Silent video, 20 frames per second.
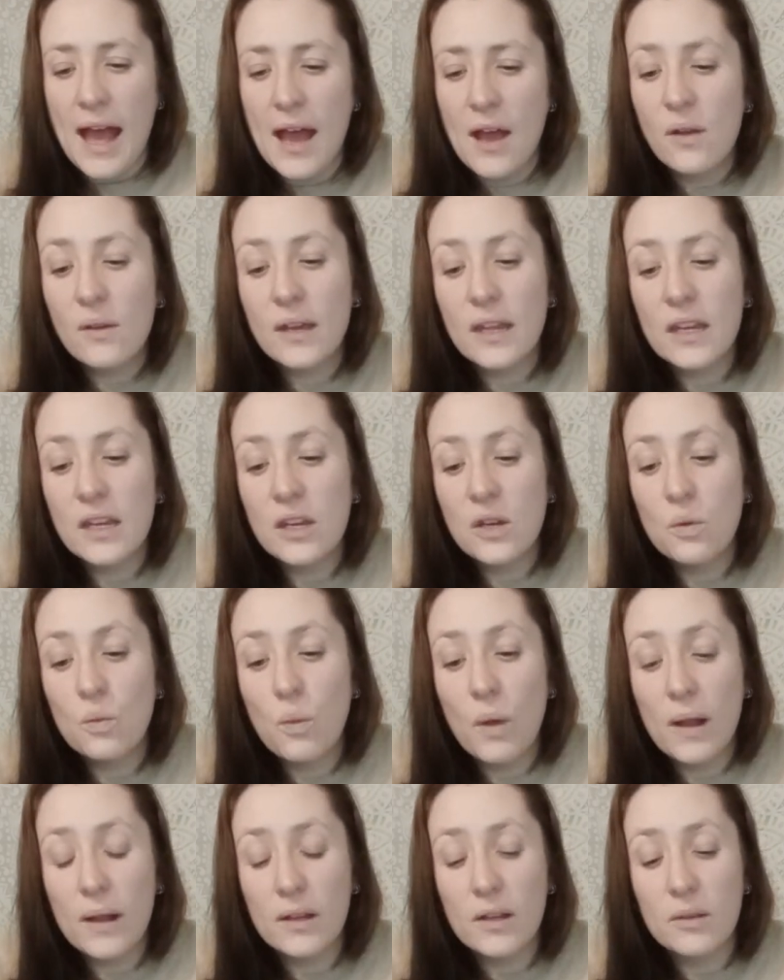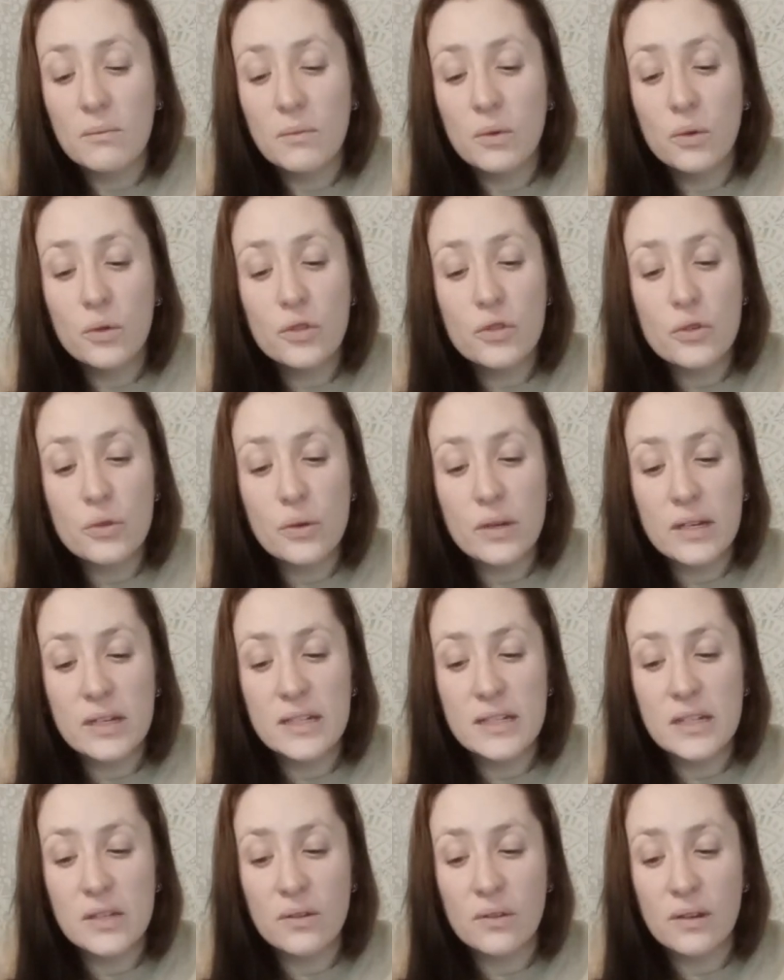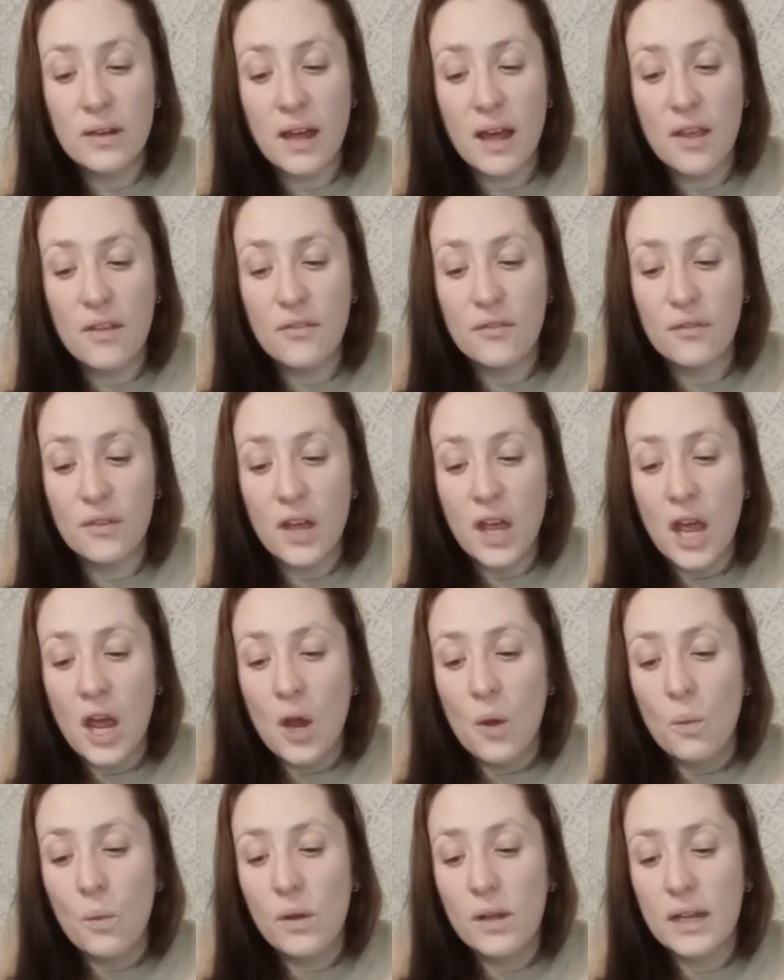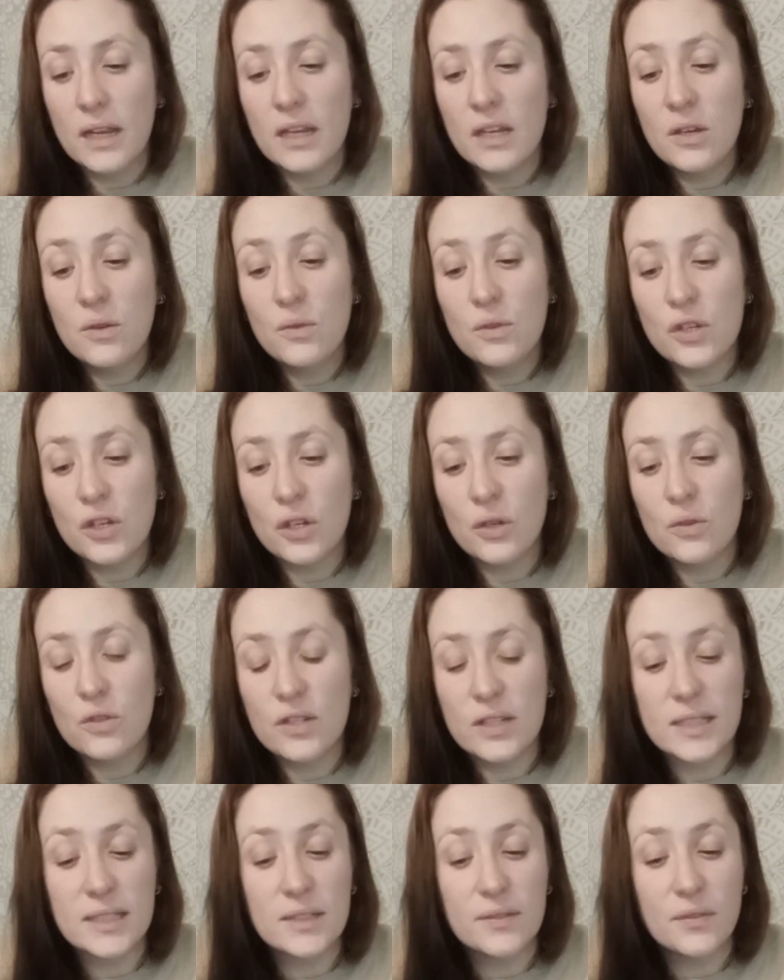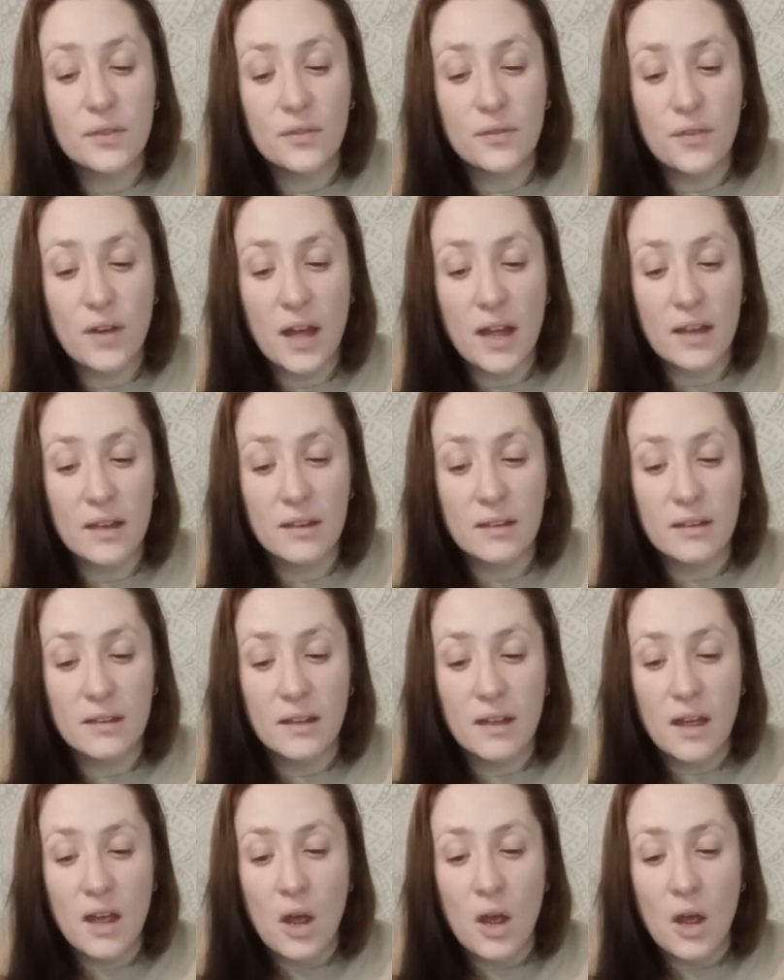How can you welcome more joy into your life? What can you do just for fun?